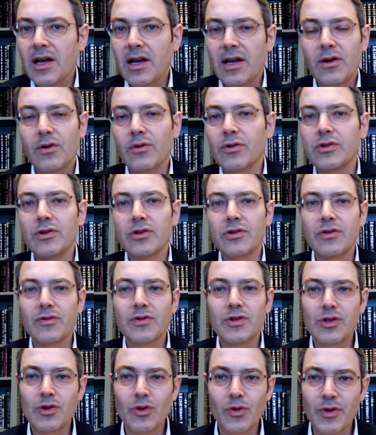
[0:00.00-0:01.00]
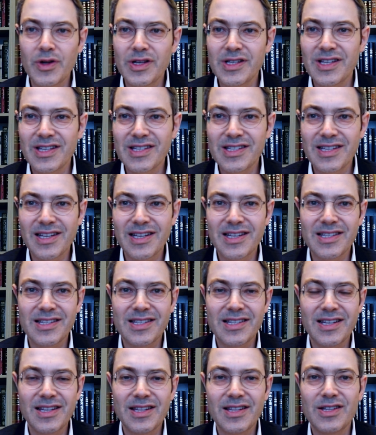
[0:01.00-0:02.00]
all sorts of stories as
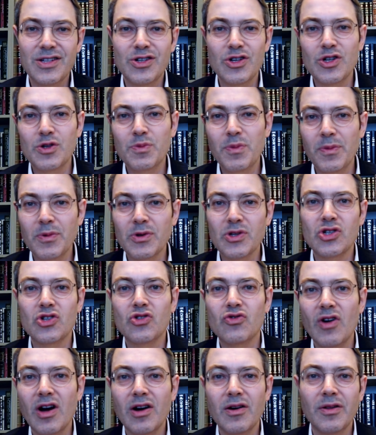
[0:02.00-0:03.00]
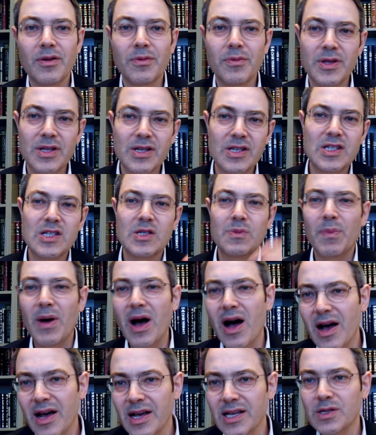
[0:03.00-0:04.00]
the Jewish people struggle with the
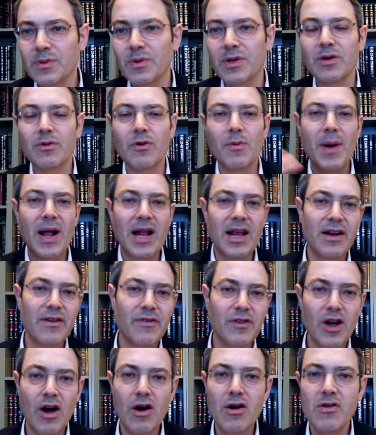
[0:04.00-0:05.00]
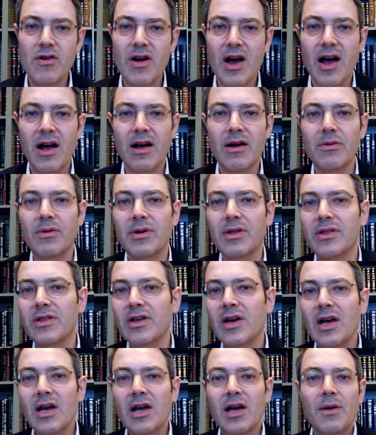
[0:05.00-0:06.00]
spies, with the rebellion of Korach, with
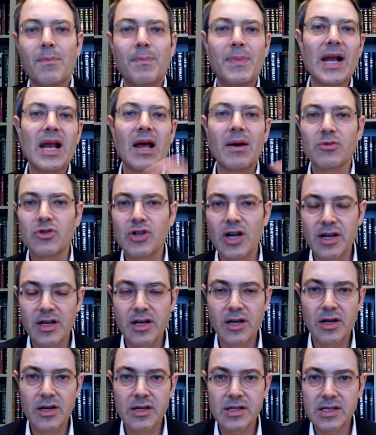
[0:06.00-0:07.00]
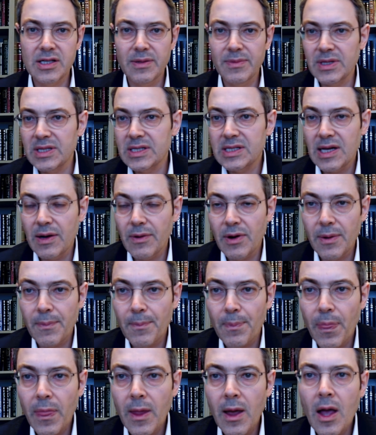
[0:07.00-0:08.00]
Bilam trying to curse them, and so on.
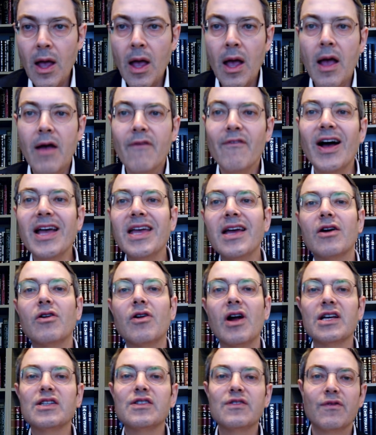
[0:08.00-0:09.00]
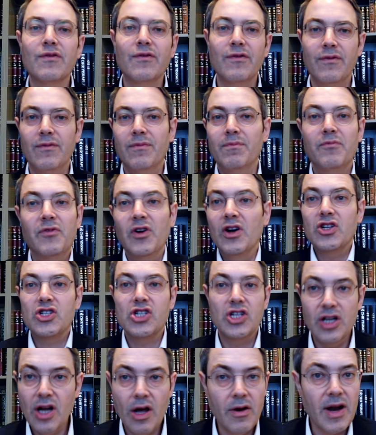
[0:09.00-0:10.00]
VaYikrah has
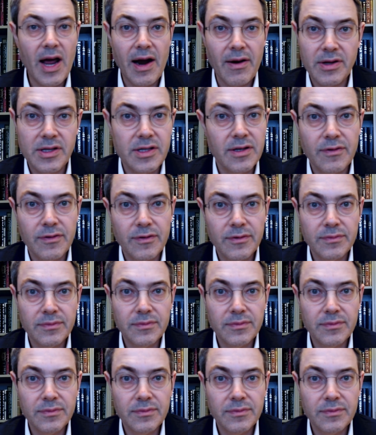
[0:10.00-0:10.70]
virtually no narrative.